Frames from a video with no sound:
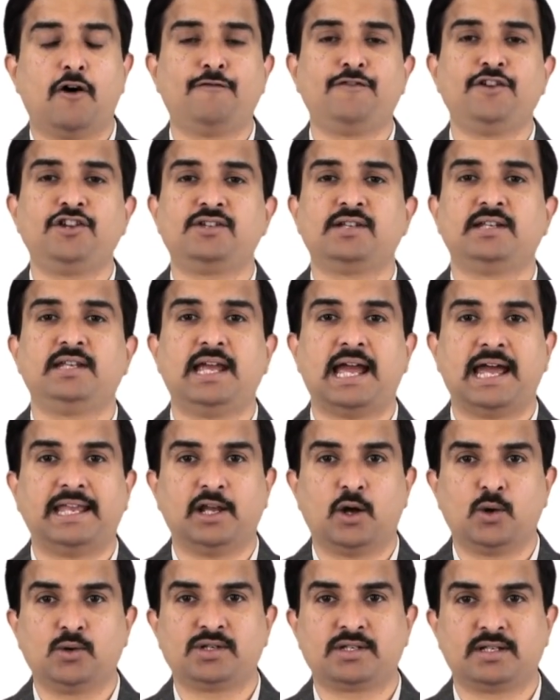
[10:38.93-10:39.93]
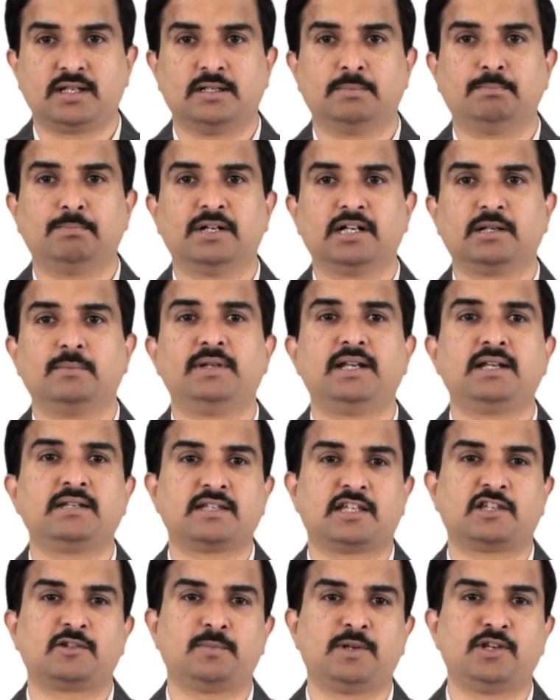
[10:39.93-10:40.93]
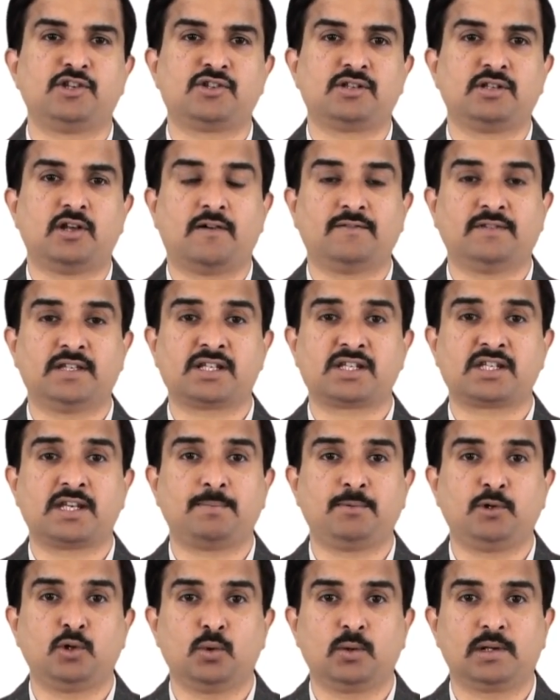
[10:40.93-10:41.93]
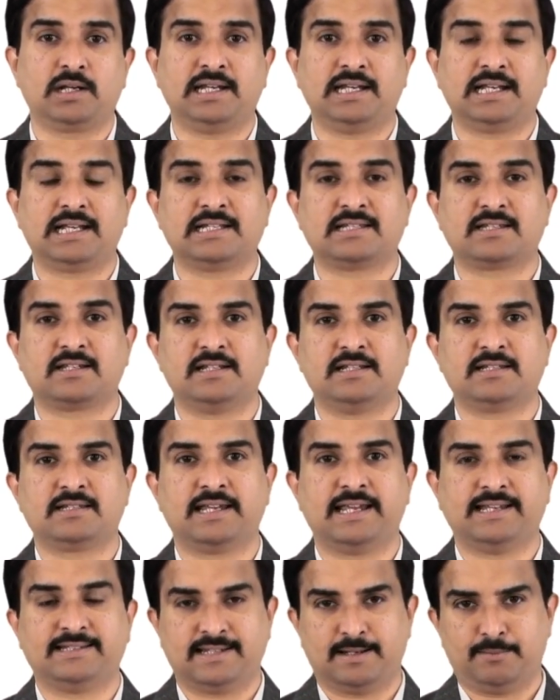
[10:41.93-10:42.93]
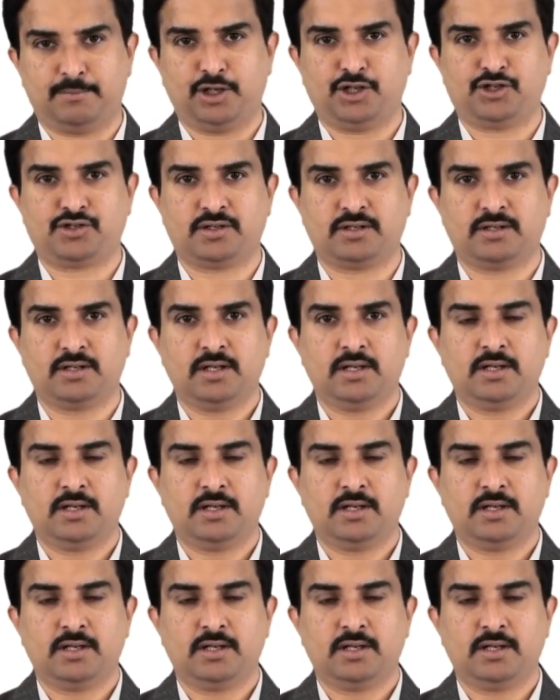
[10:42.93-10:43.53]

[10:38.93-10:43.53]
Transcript: officially announced that the permanent suspension of the Step 2 clinical skills examination.